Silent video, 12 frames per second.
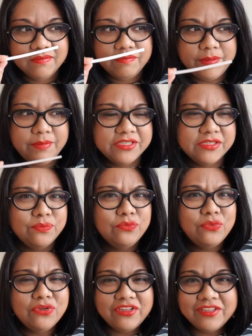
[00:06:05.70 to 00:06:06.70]
maybe
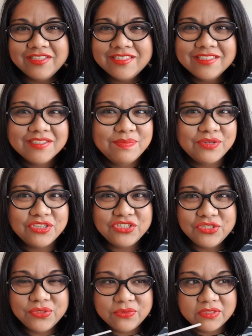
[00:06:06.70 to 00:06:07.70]
some woods,
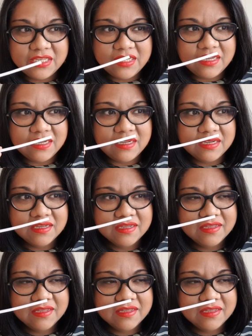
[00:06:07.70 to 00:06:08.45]
patchouli.